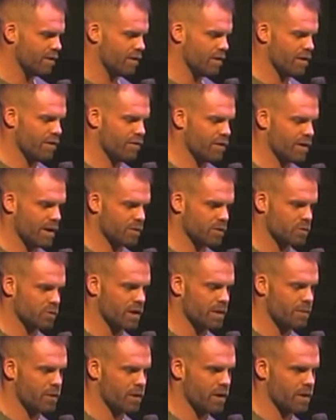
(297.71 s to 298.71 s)
off, and I was
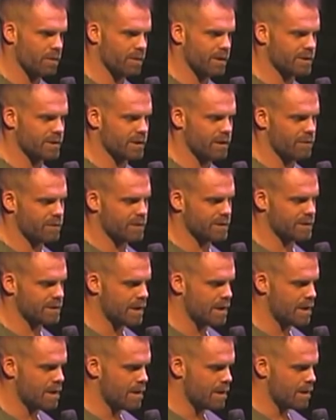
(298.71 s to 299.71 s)
really proud of myself because
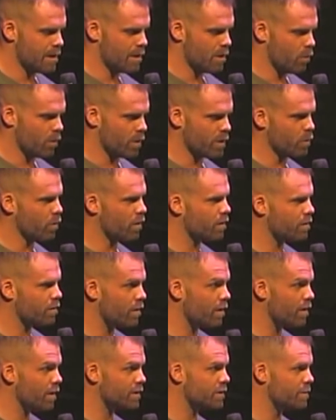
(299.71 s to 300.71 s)
when you work
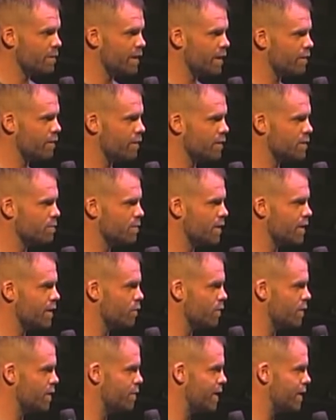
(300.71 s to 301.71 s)
lots, you make lots of money.
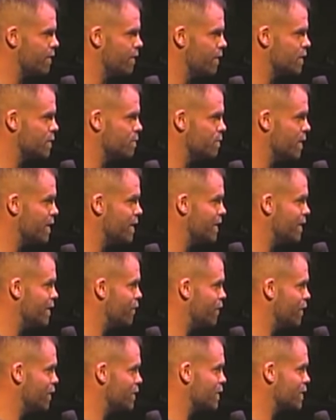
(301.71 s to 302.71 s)
When you make lots of money, you
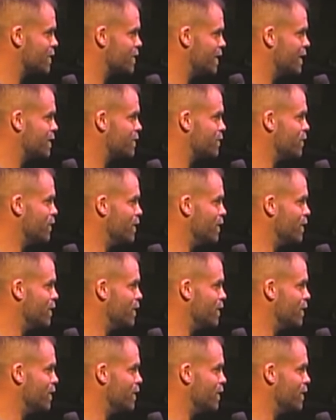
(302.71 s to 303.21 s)
feel successful.